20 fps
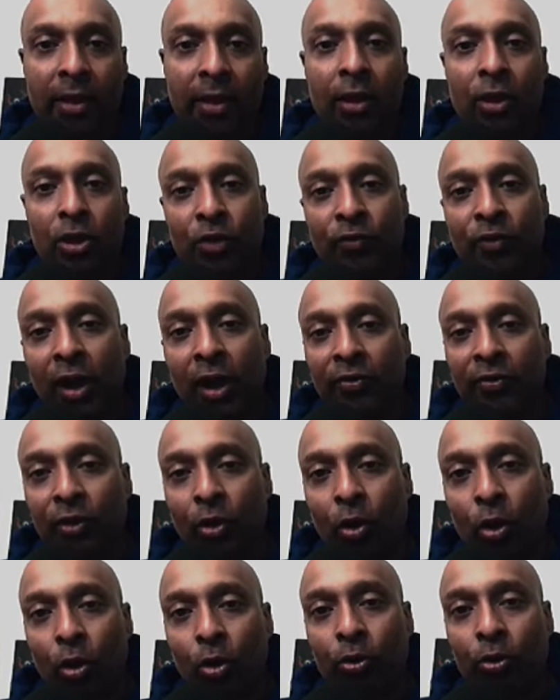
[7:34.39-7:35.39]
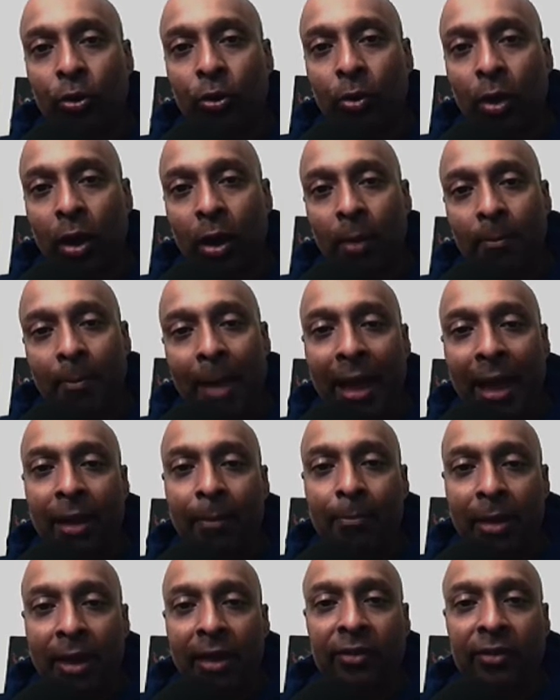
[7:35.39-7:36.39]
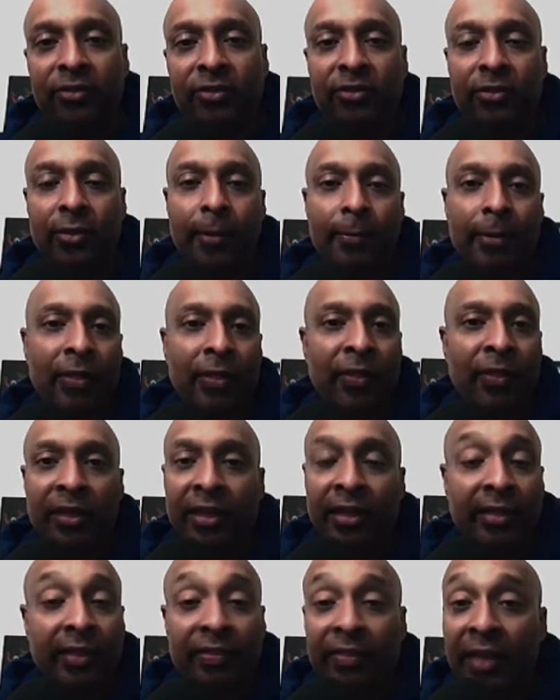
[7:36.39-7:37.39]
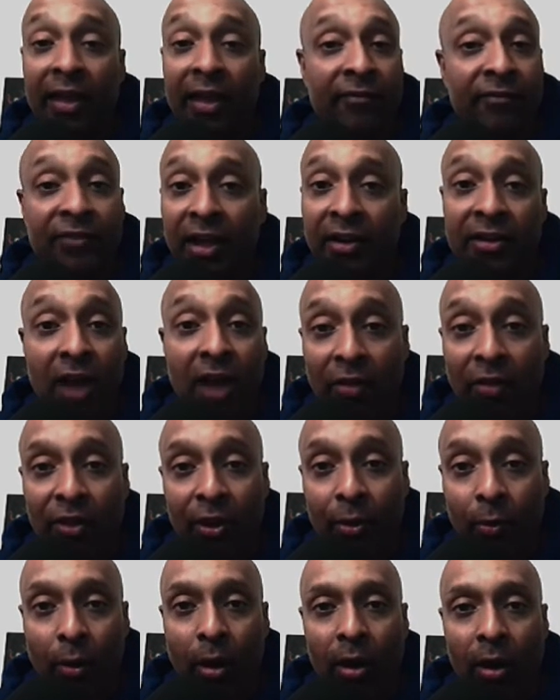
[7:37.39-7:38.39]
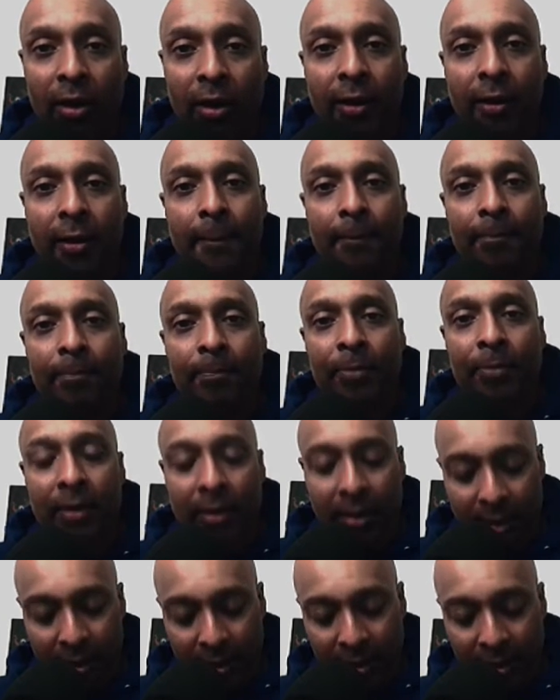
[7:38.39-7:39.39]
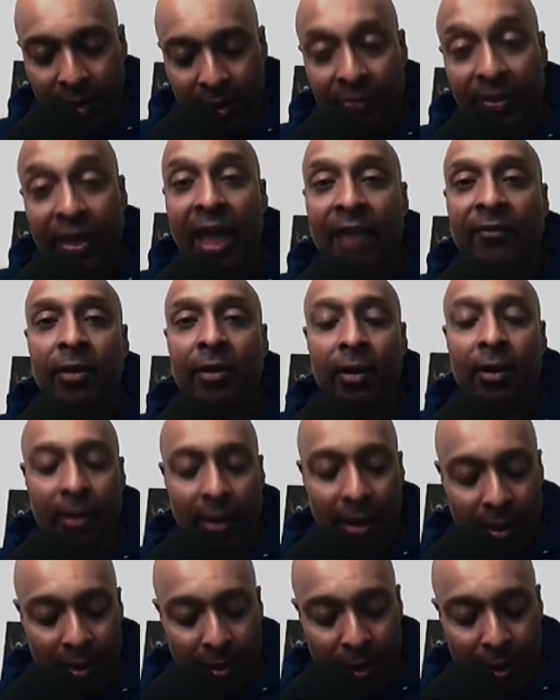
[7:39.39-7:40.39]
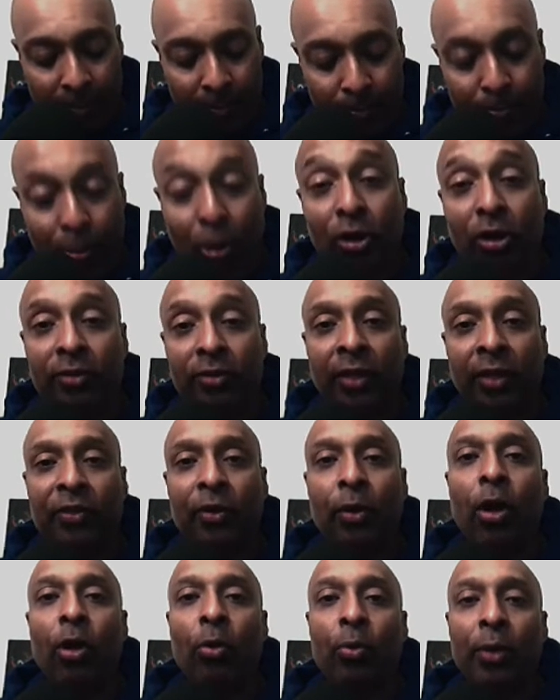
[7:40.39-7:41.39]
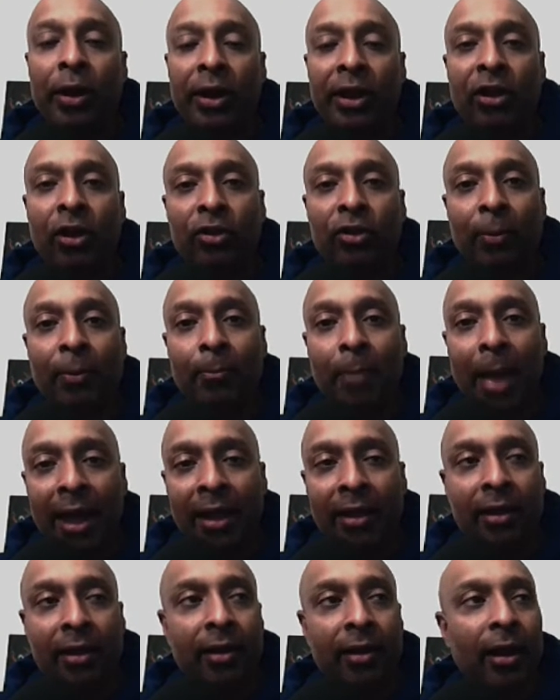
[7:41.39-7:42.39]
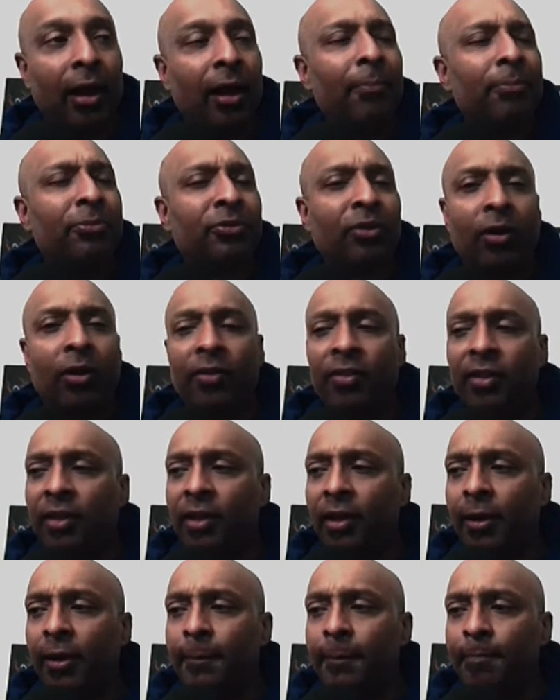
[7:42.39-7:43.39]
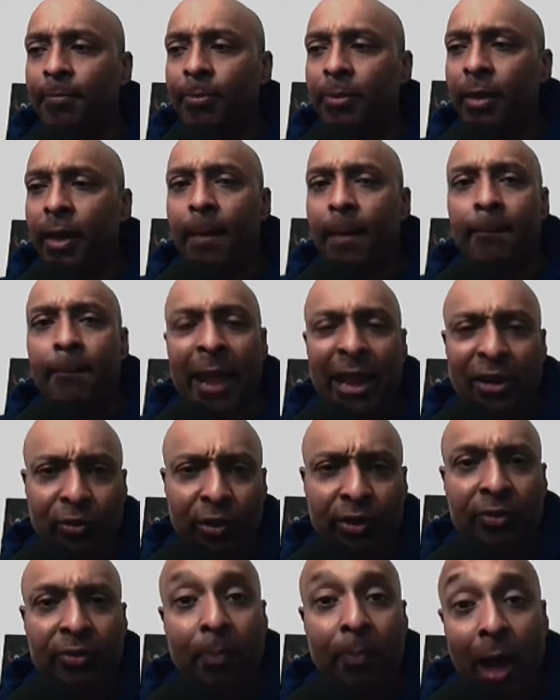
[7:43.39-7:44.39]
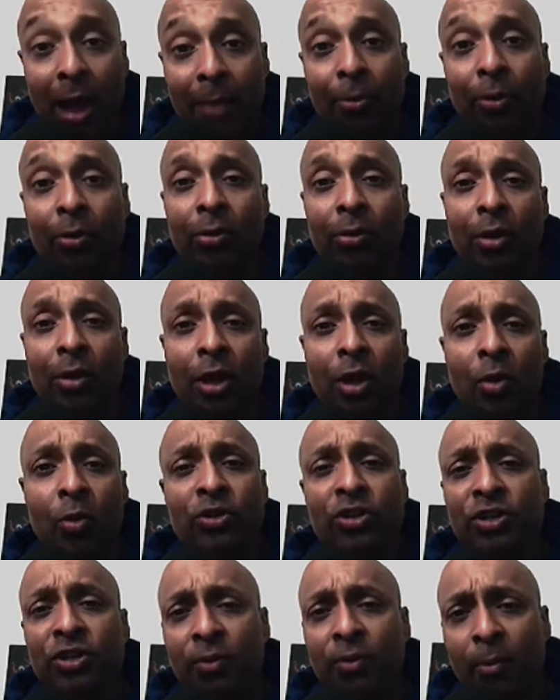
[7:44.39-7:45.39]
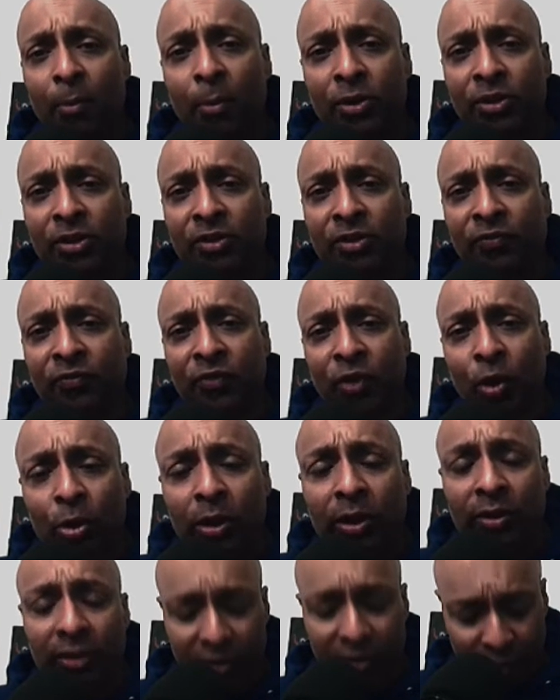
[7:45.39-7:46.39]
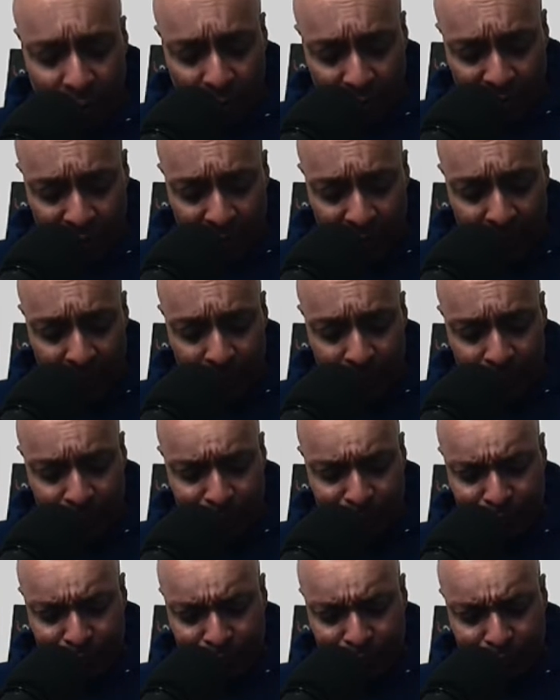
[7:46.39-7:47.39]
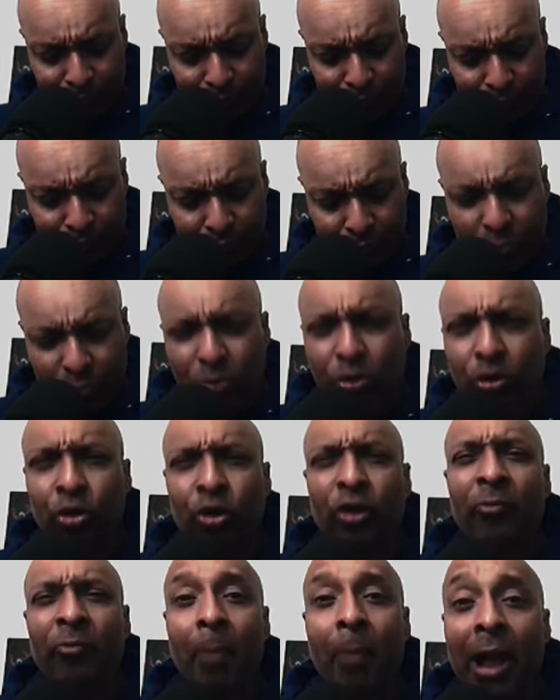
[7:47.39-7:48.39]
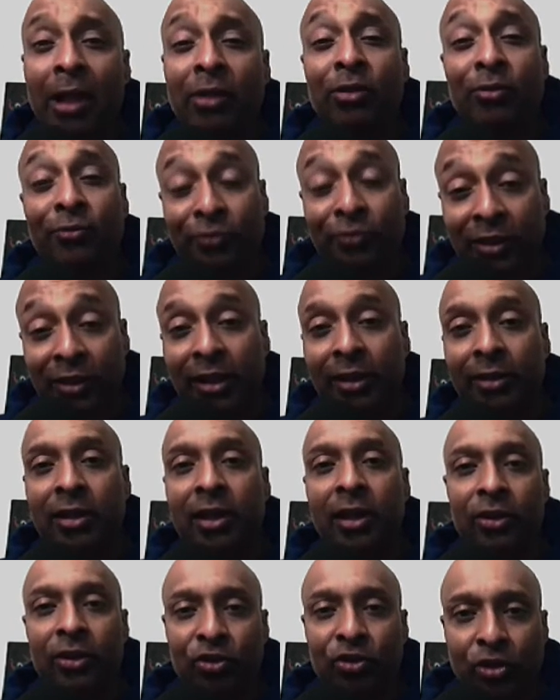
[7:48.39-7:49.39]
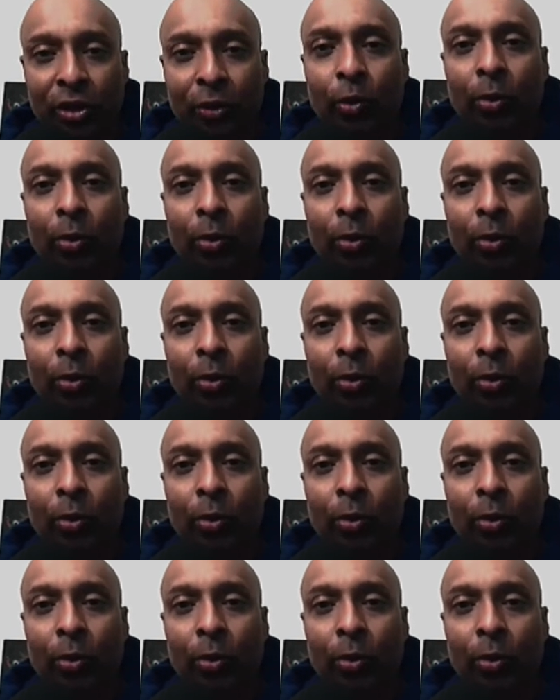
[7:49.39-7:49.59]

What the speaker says: You've got the whole MAGA base thinking that they have done nothing wrong, and they have a book that they're all reading called the Patriots Bible, which is fueling this whole thing. You have Michael Flynn, General